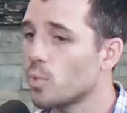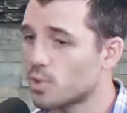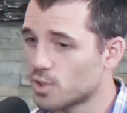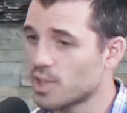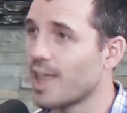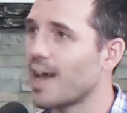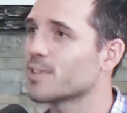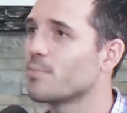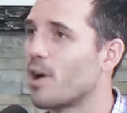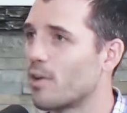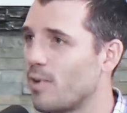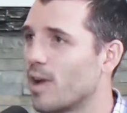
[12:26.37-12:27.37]
which is the last
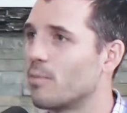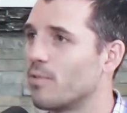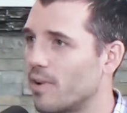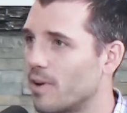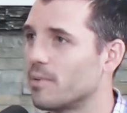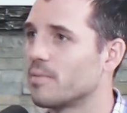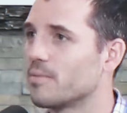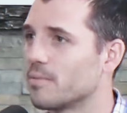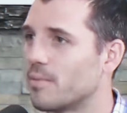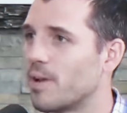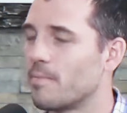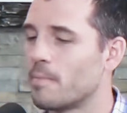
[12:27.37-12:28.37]
modifiable variable,
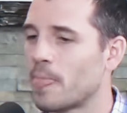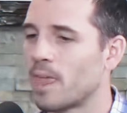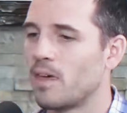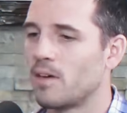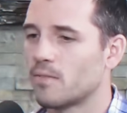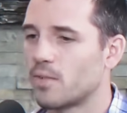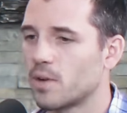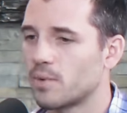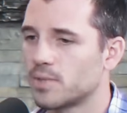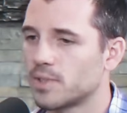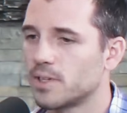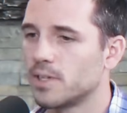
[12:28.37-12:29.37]
right?
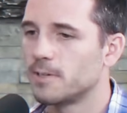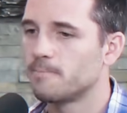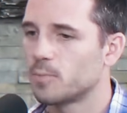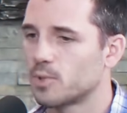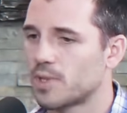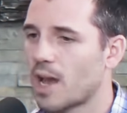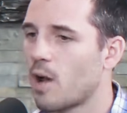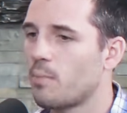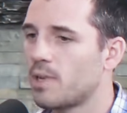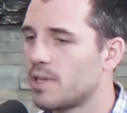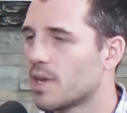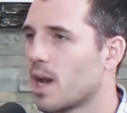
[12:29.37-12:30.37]
Frequency, which is how
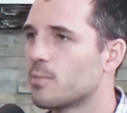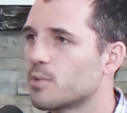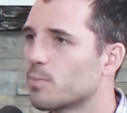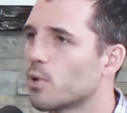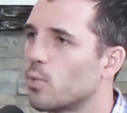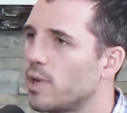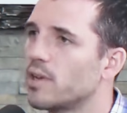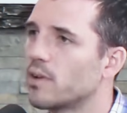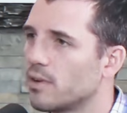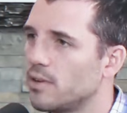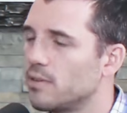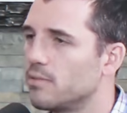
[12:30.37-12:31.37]
many times per week
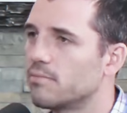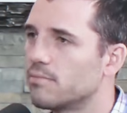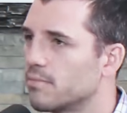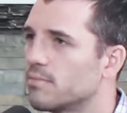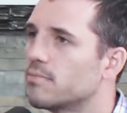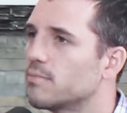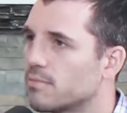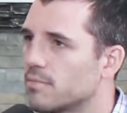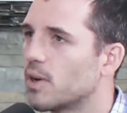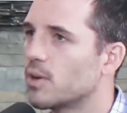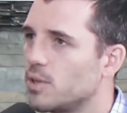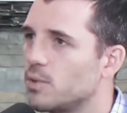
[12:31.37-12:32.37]
are you
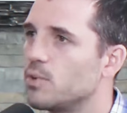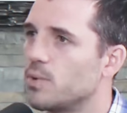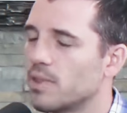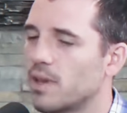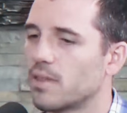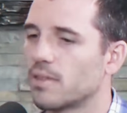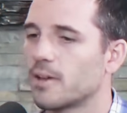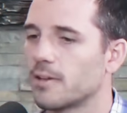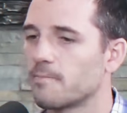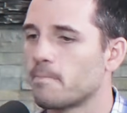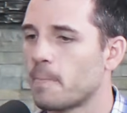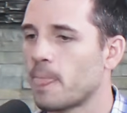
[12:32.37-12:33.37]
doing that
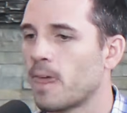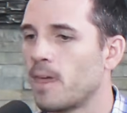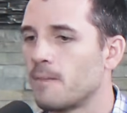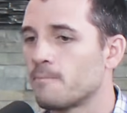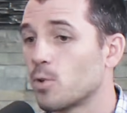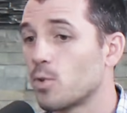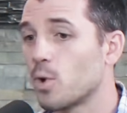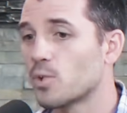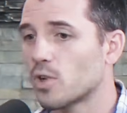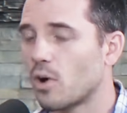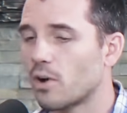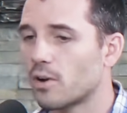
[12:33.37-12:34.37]
thing? So
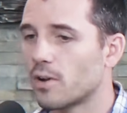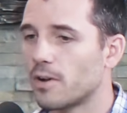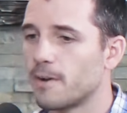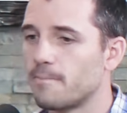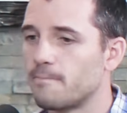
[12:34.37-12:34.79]
those are